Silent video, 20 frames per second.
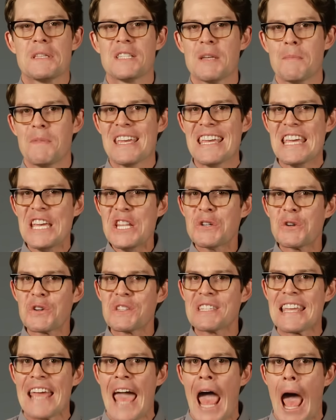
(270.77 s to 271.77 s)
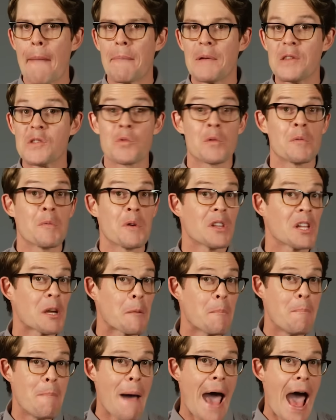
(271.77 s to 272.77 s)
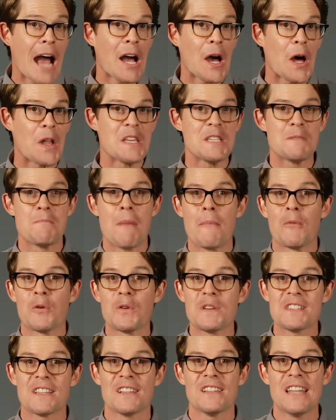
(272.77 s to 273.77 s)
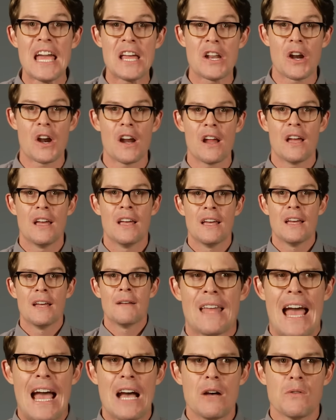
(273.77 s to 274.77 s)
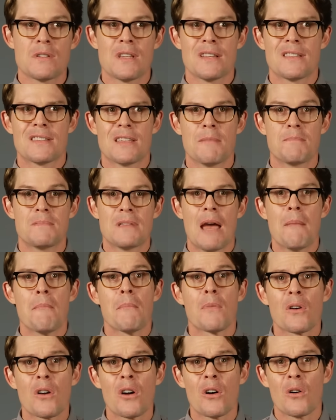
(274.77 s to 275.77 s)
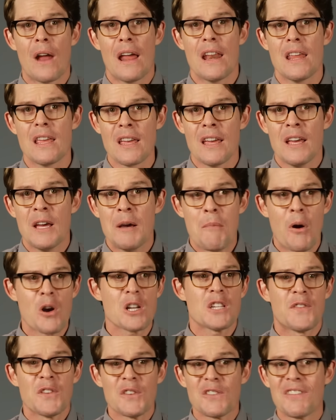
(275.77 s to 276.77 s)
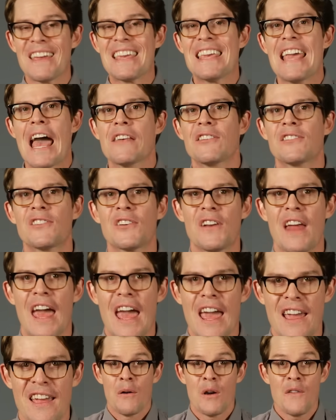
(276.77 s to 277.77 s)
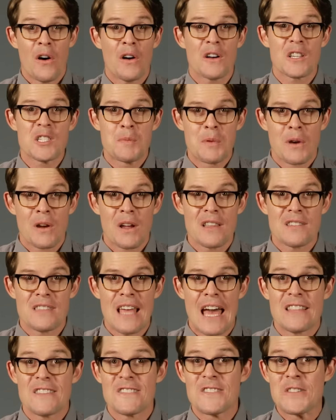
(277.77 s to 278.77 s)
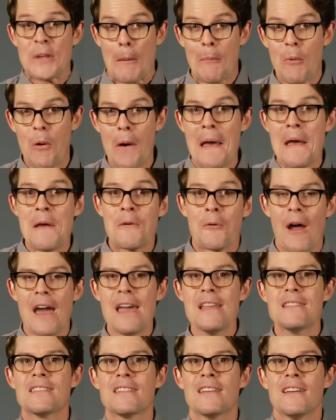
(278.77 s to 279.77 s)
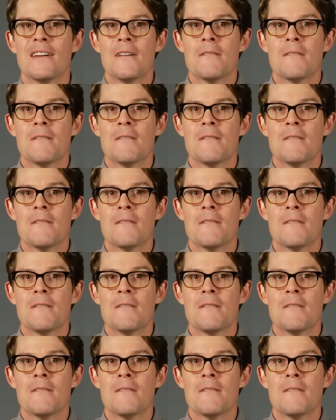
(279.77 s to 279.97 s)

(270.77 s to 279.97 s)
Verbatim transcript: But something interesting happens when we look back on these memories later. How is it September already? March feels like yesterday. We've all experienced that in some way, right?